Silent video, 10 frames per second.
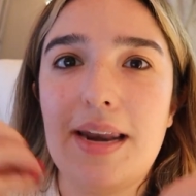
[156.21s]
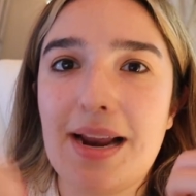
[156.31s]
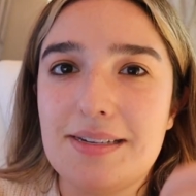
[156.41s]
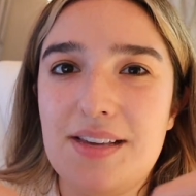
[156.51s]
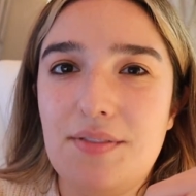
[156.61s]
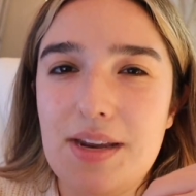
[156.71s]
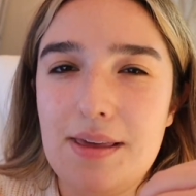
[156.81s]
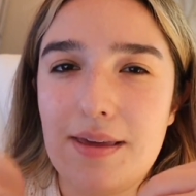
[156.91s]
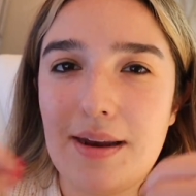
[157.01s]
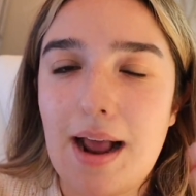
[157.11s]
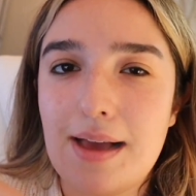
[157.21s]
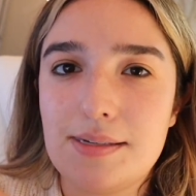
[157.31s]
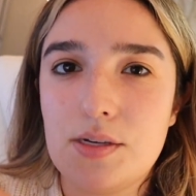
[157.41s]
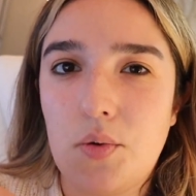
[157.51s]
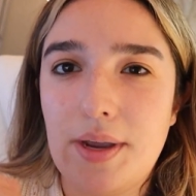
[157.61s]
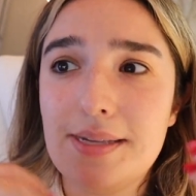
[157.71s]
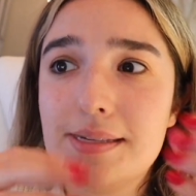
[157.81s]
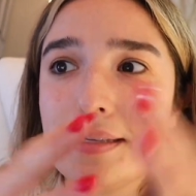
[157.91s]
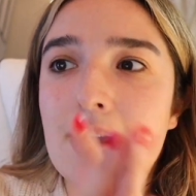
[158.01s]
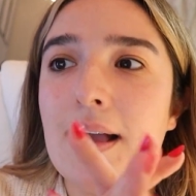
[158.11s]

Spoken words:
an activity that has noise,